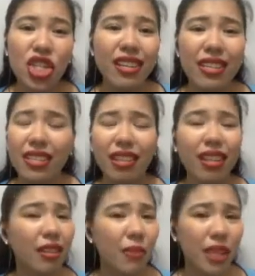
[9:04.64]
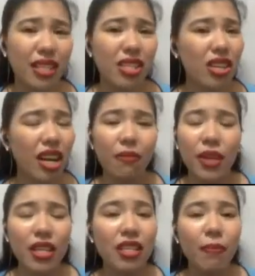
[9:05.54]
Is it gonna be
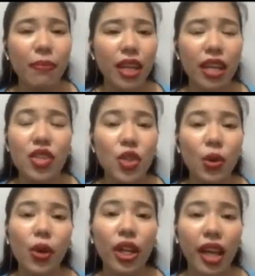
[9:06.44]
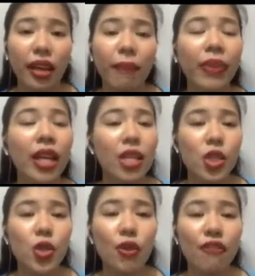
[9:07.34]
describing something, and so on and
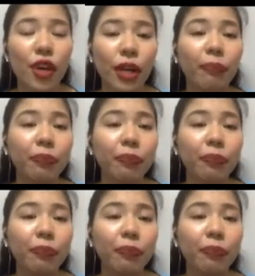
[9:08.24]
so forth?